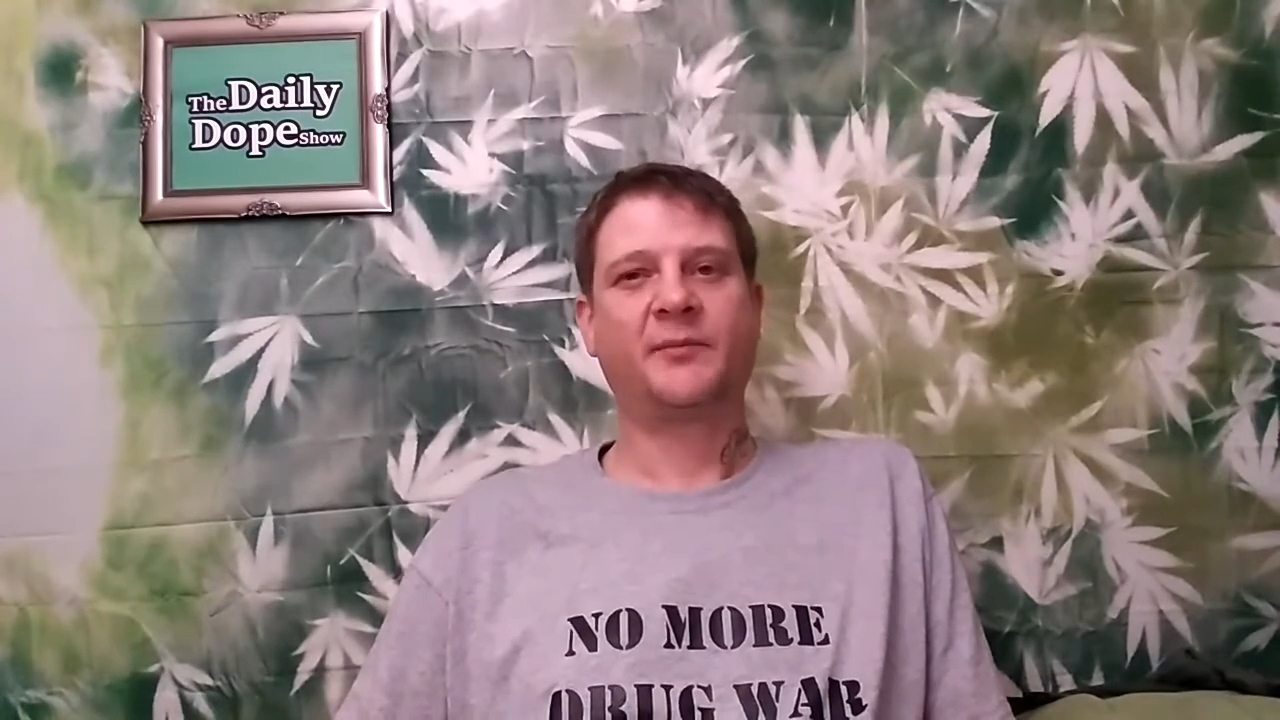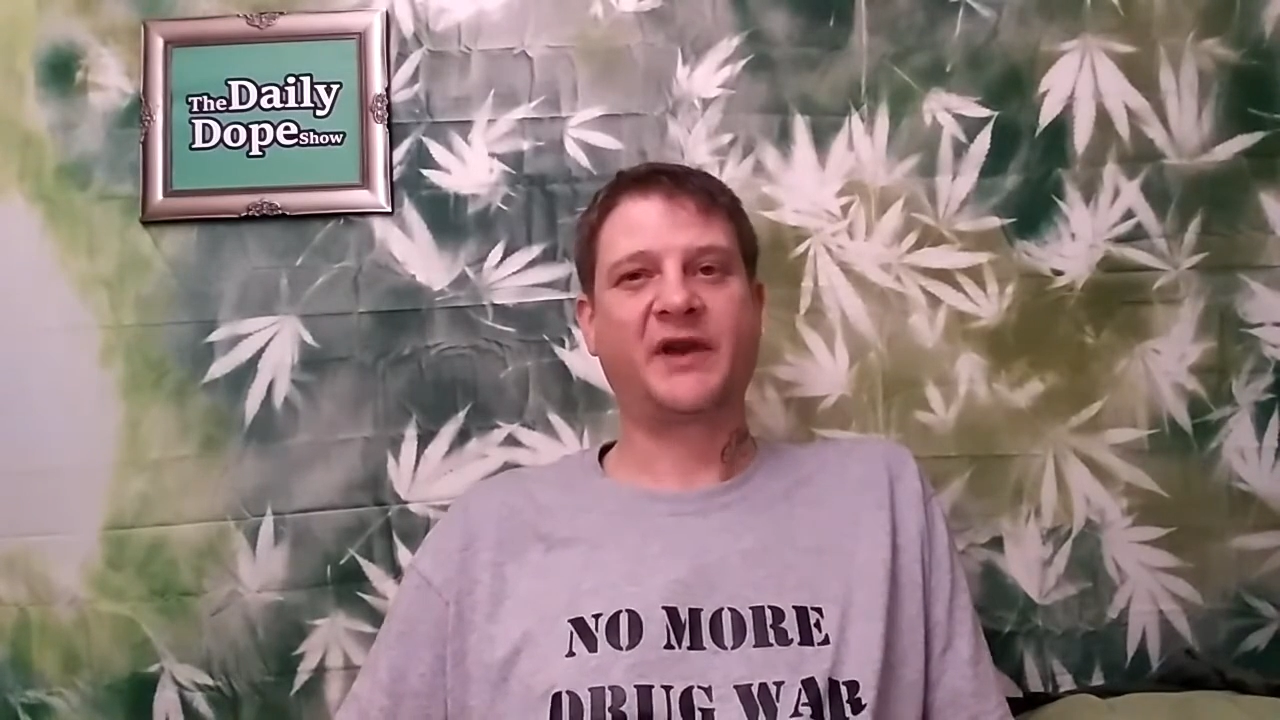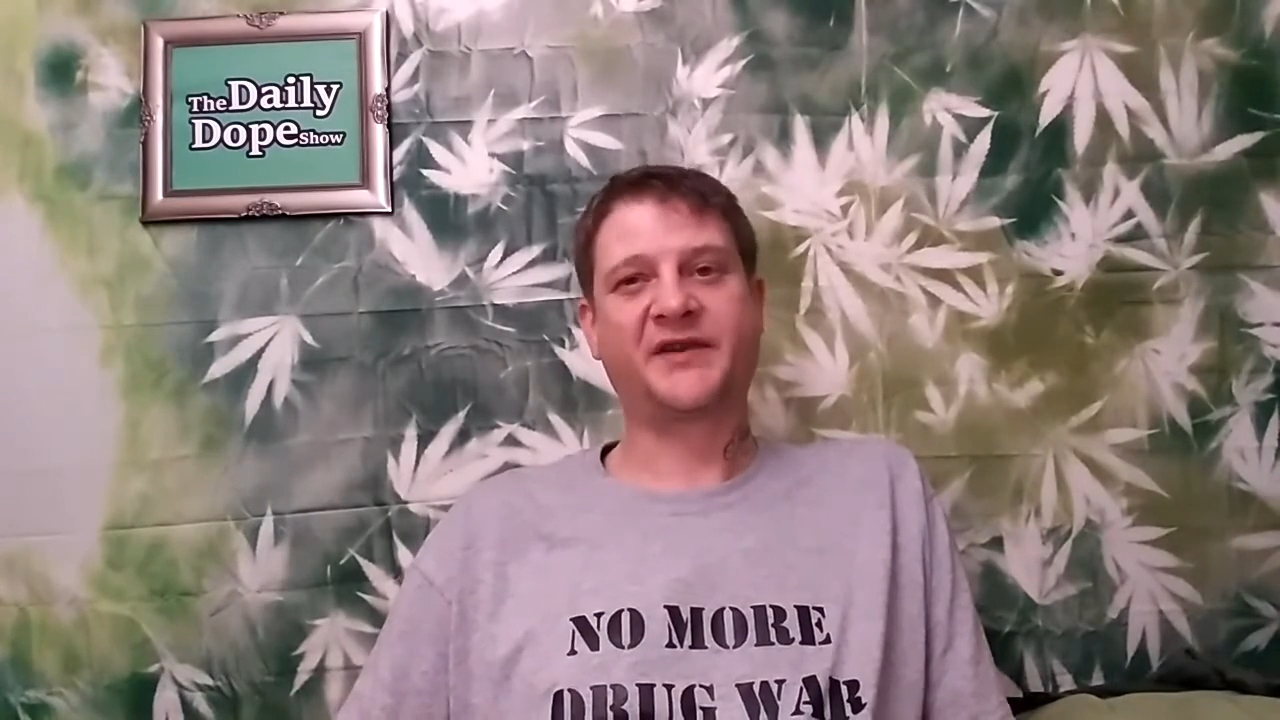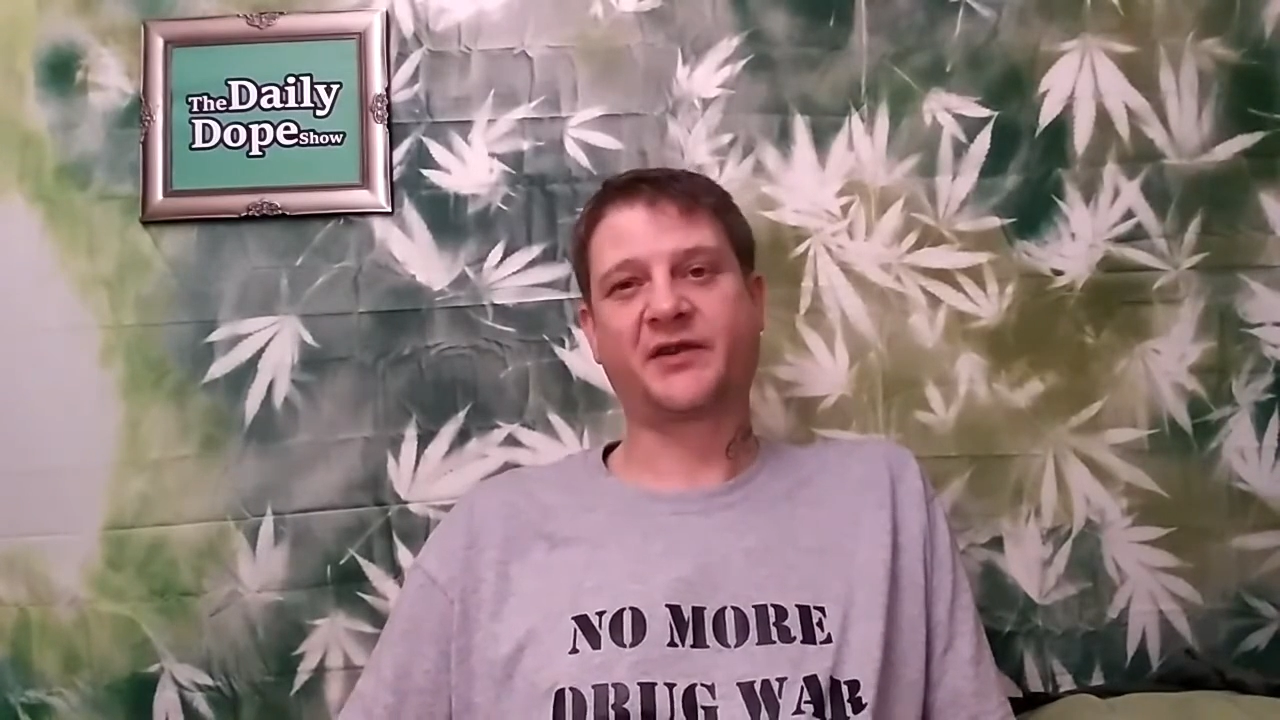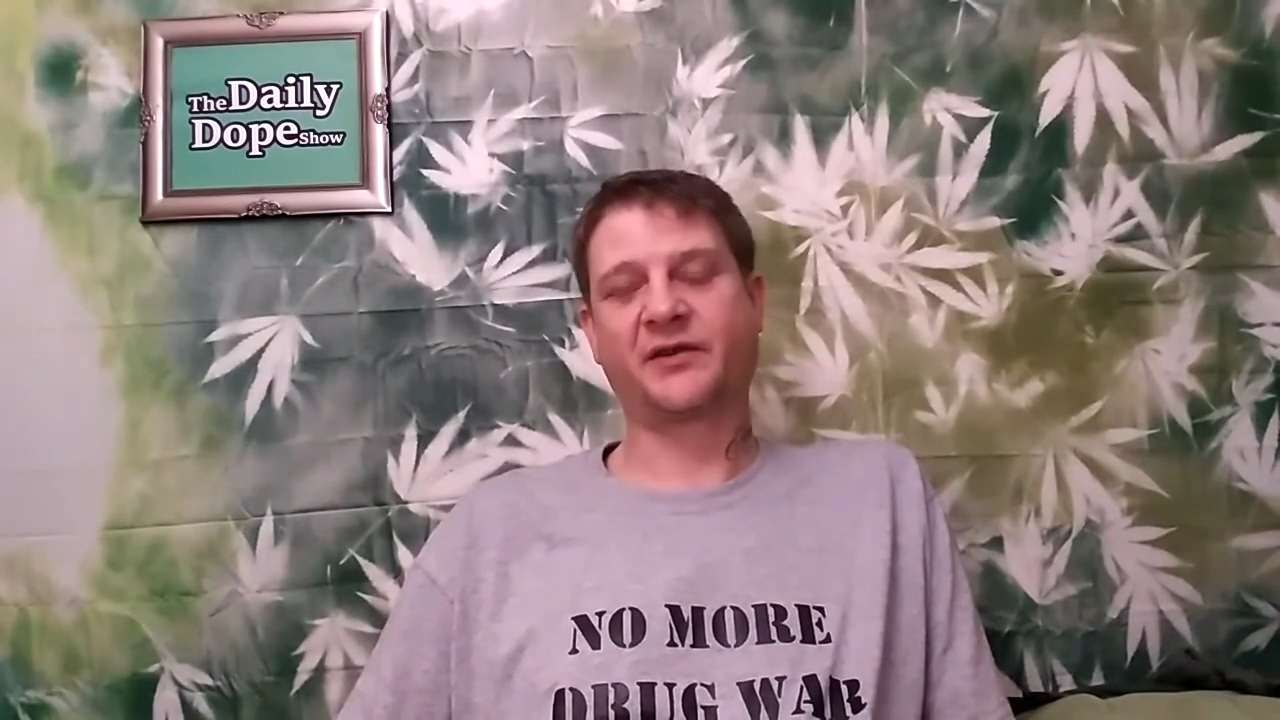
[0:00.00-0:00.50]

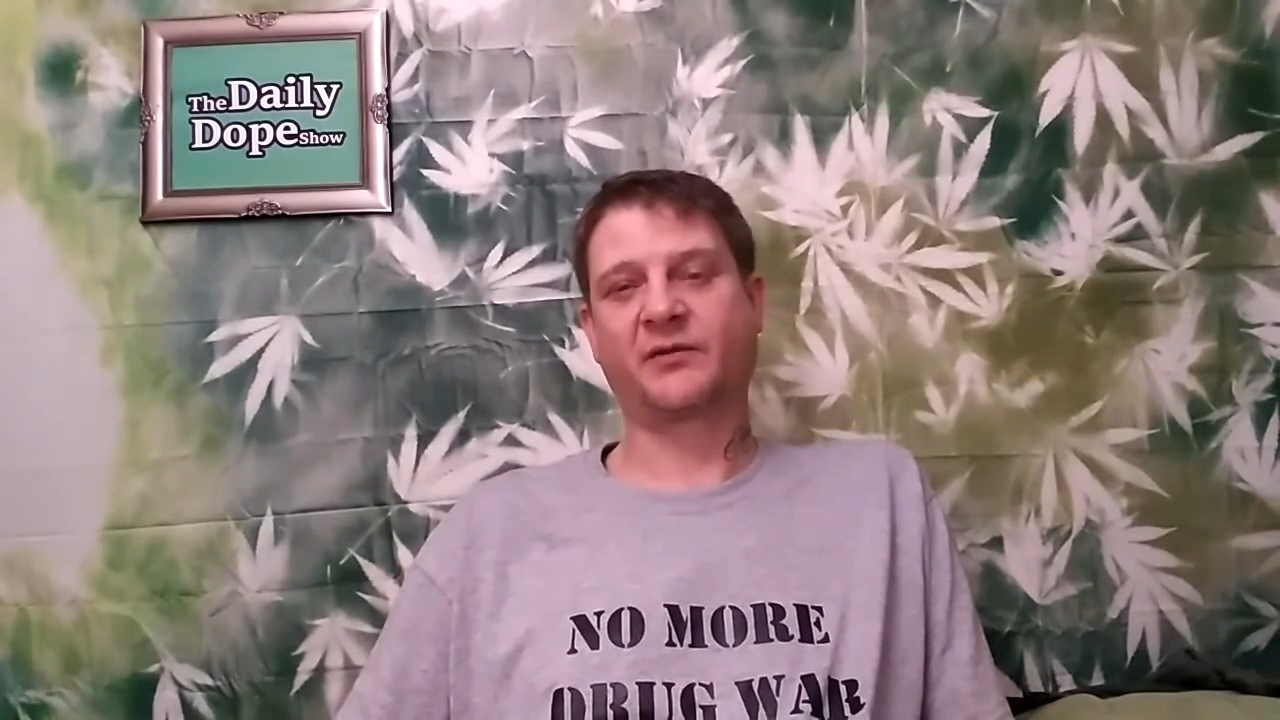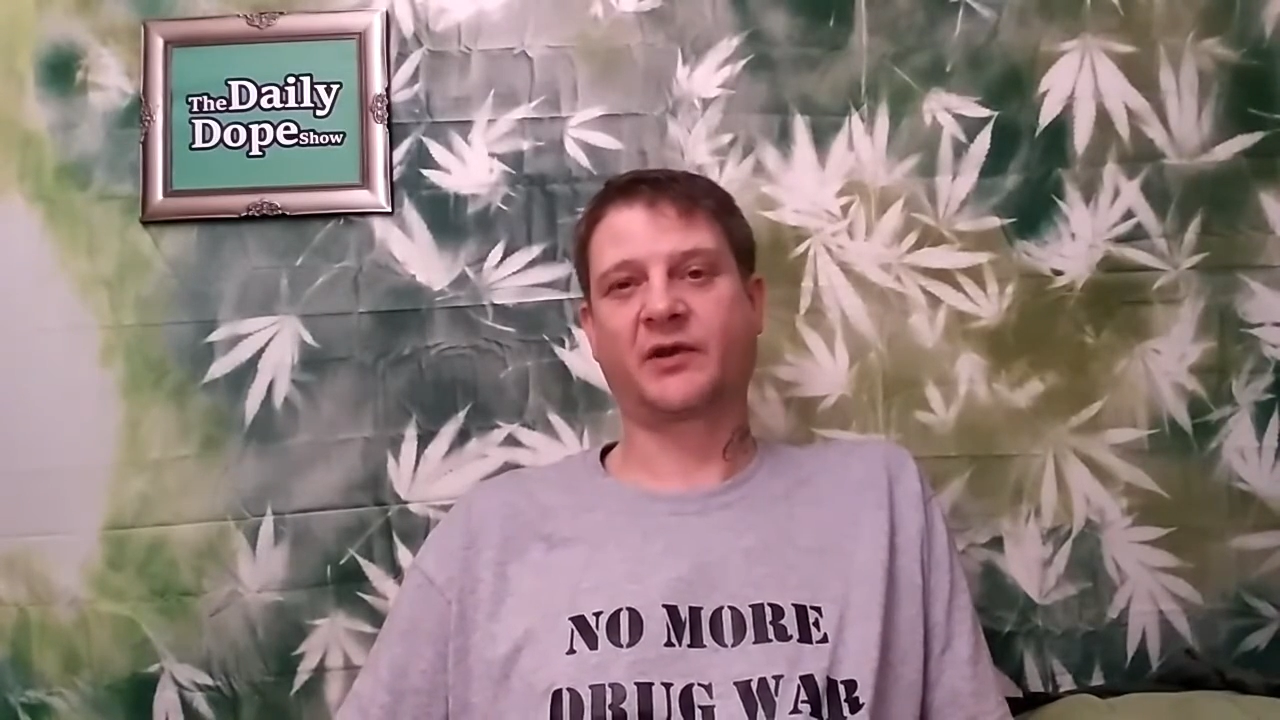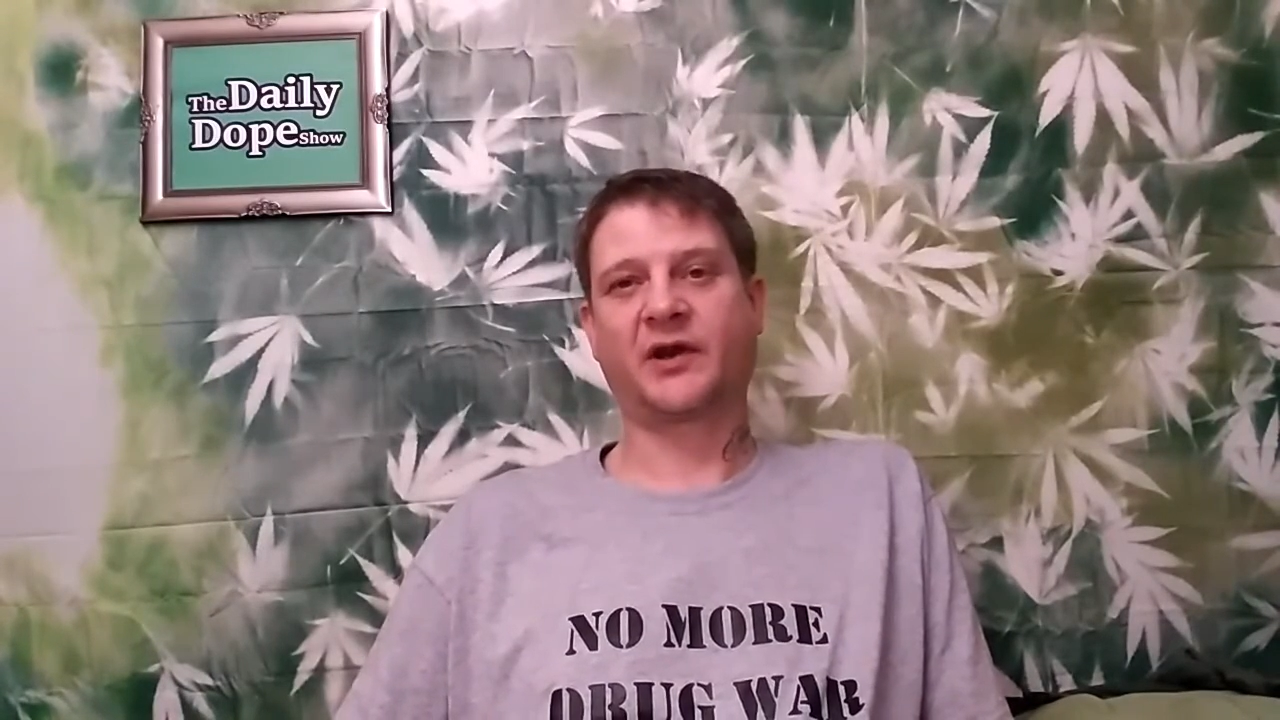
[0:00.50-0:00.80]
Basically, we're